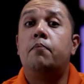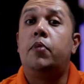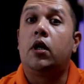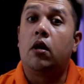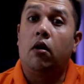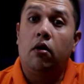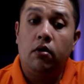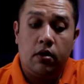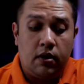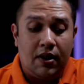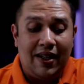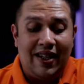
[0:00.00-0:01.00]

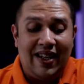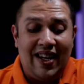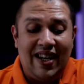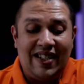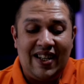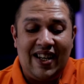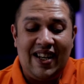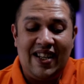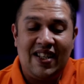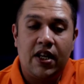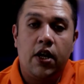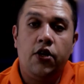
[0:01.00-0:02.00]
Because it
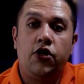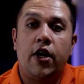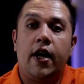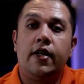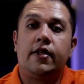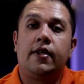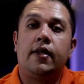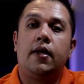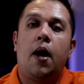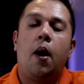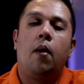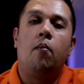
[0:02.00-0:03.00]
is
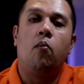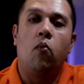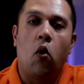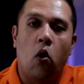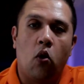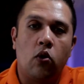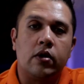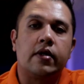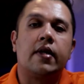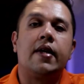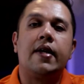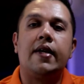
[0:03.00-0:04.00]
Jason
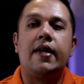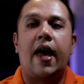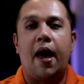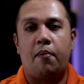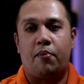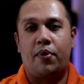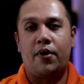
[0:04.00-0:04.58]
Moore's cap.